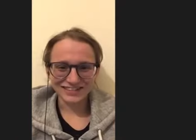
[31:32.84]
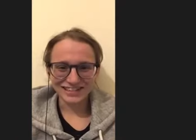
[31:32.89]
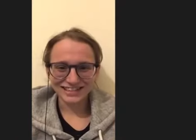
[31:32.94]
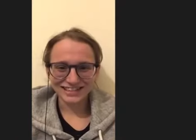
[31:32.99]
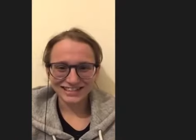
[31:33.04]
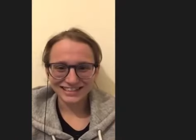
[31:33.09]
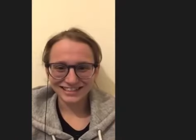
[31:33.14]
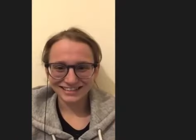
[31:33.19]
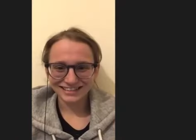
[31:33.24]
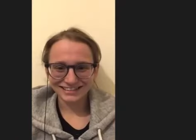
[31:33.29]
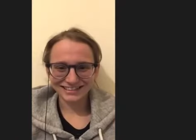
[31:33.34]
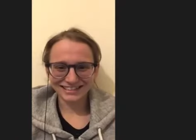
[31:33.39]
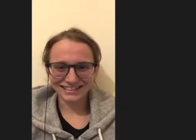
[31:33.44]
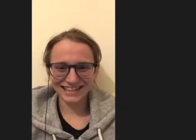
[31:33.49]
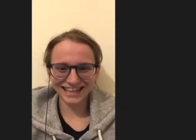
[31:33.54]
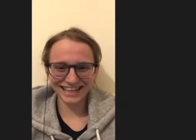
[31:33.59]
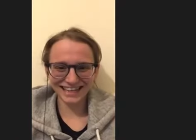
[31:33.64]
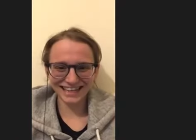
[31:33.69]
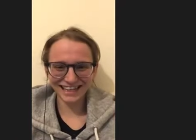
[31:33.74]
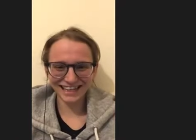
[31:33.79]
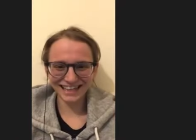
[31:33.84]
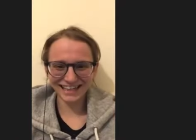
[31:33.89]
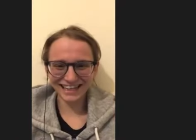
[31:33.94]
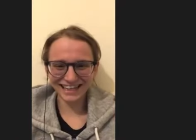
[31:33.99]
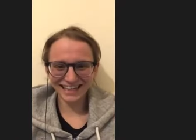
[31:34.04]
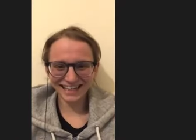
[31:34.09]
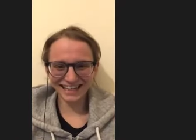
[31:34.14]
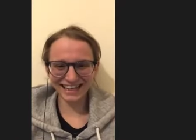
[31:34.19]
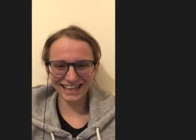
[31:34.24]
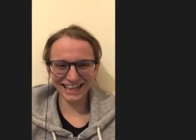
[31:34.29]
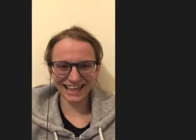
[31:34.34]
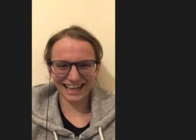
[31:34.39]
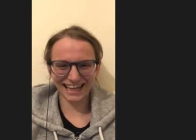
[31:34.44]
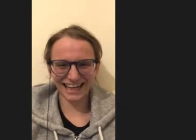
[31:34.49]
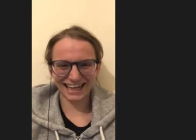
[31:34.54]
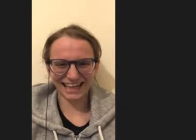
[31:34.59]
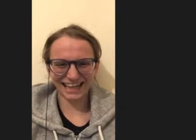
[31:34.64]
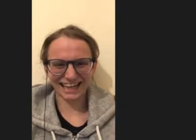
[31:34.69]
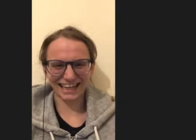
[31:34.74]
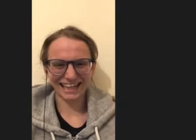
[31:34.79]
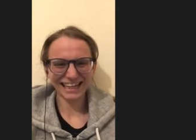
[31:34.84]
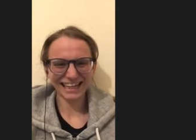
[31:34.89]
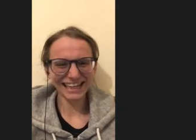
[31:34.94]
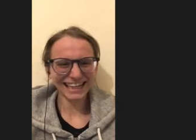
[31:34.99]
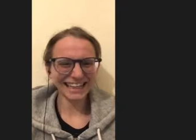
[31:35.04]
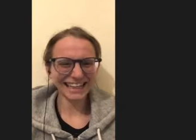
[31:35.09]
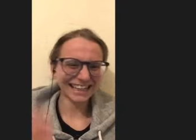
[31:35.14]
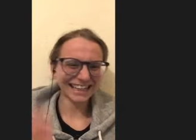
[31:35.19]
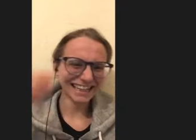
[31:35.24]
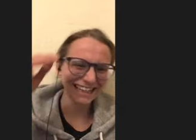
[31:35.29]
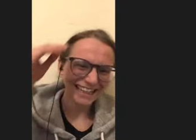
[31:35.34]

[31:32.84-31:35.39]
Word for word: super amazing. Super But